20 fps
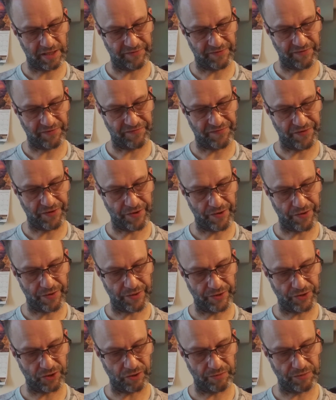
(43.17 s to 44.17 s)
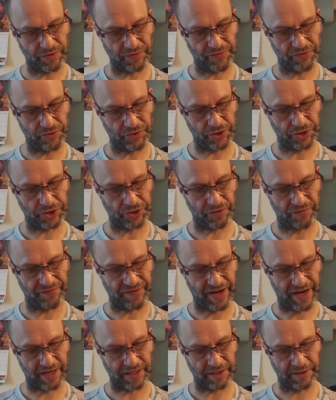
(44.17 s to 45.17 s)
of inferior in terms of nutritional
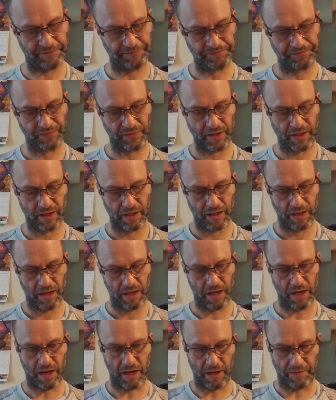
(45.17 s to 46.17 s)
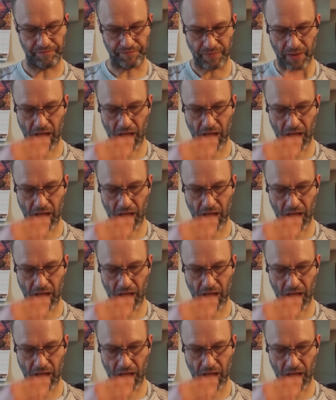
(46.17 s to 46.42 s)
facts. Um,